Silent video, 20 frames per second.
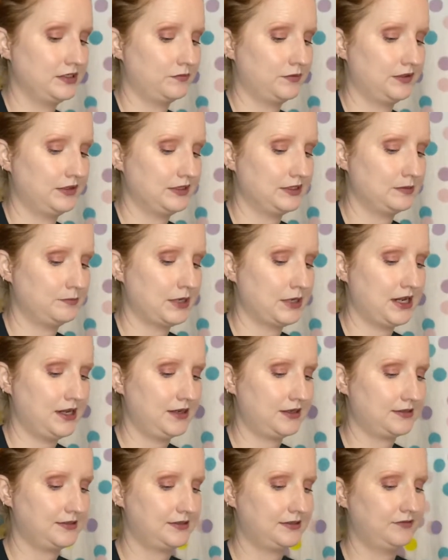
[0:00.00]
with this
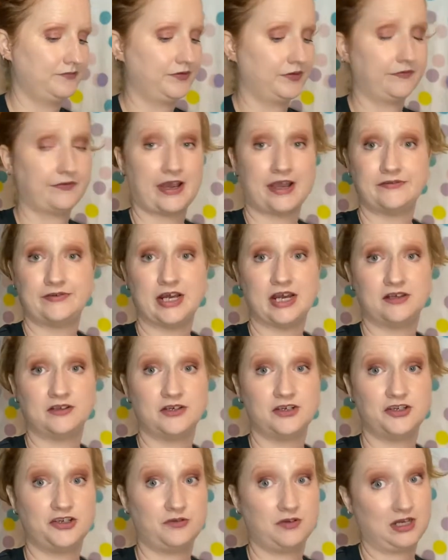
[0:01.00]
box. For
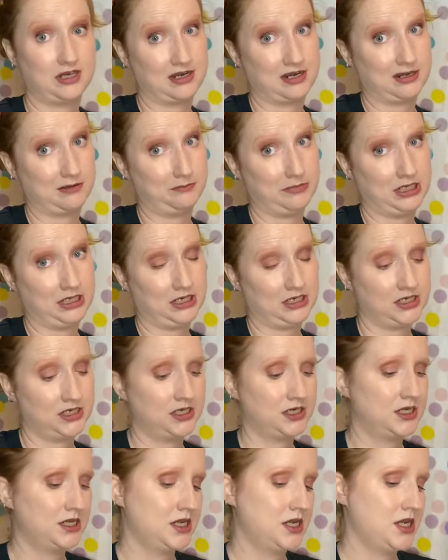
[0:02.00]
$5, you cannot beat it.
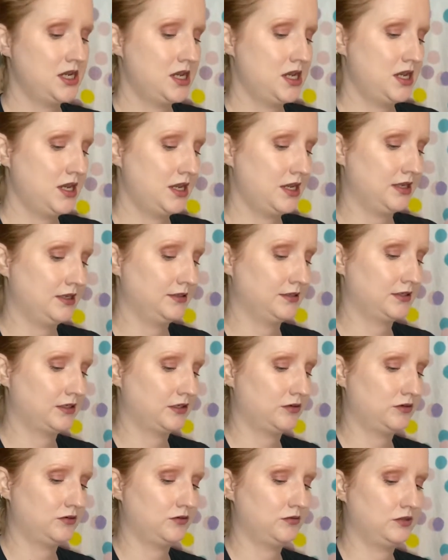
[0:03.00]
And
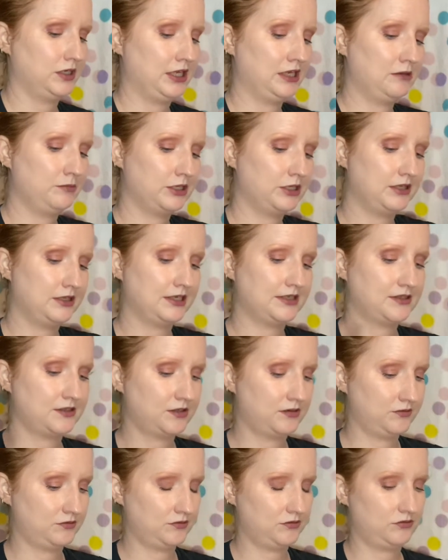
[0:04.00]
so anybody that's
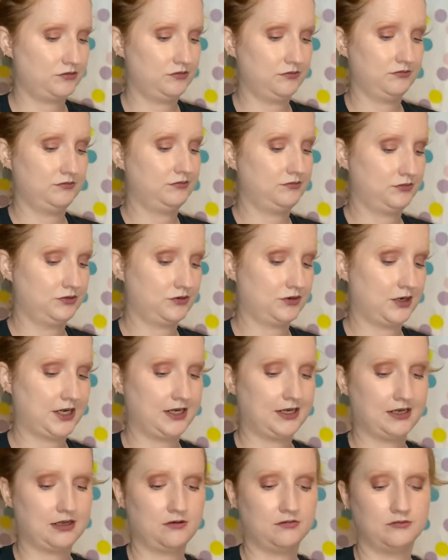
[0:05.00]

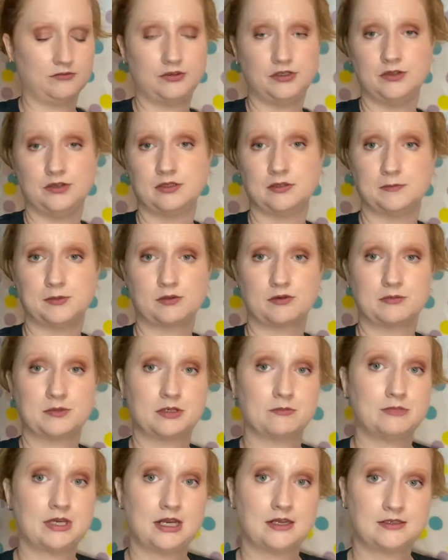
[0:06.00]
trying out new
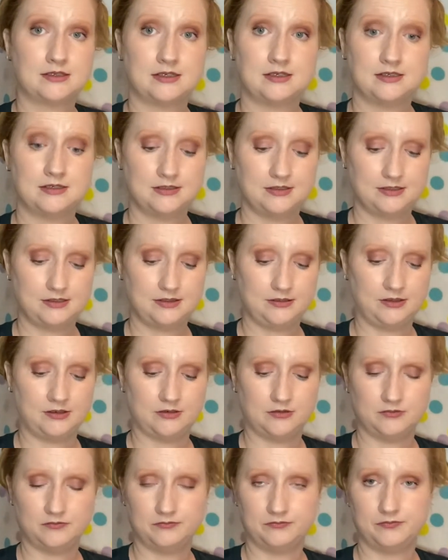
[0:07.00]
subscription boxes, you
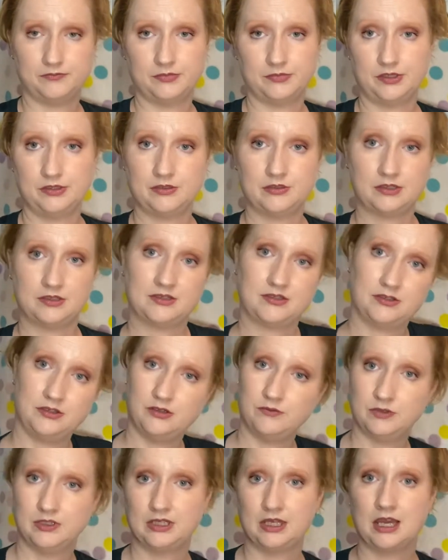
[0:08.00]
know, just
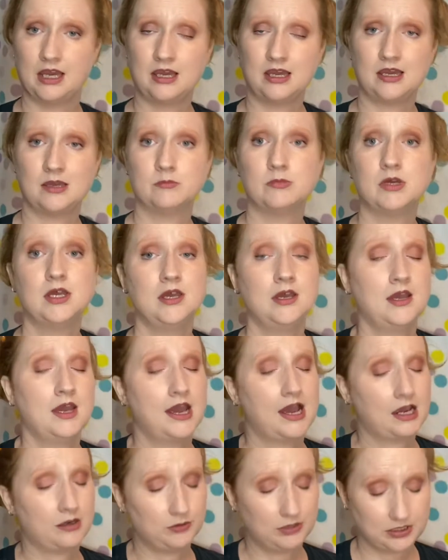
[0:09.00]
new in the game,
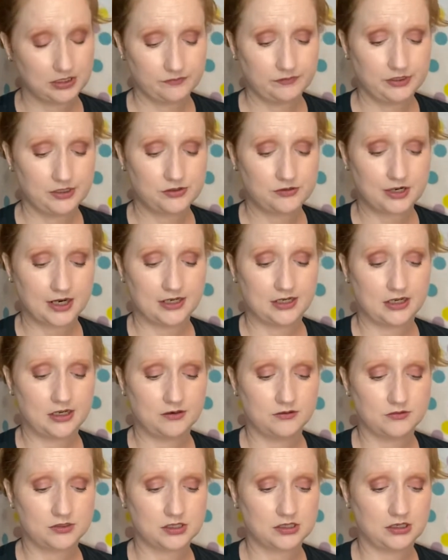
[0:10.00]
I would definitely try
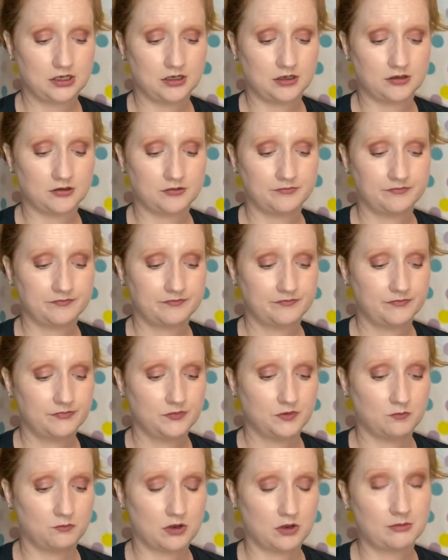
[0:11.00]
out um,
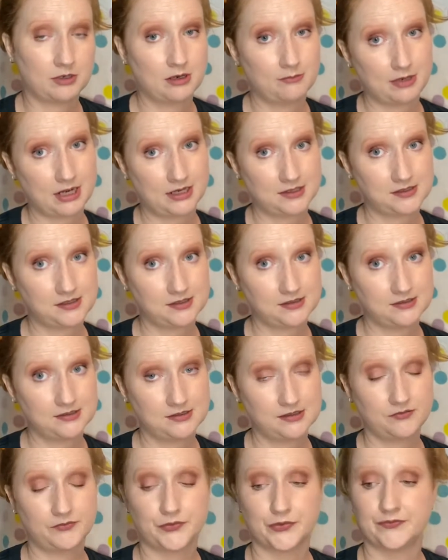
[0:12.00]
the Walmart
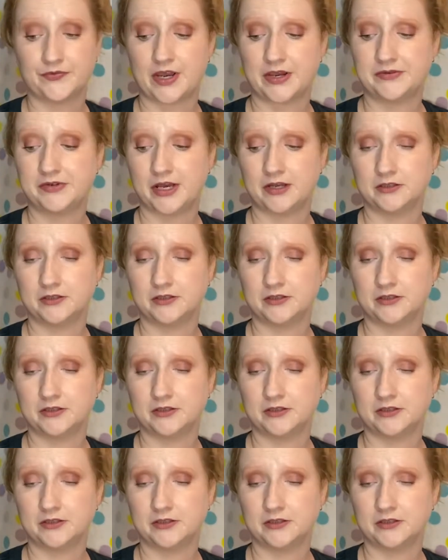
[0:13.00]
boxes for $5.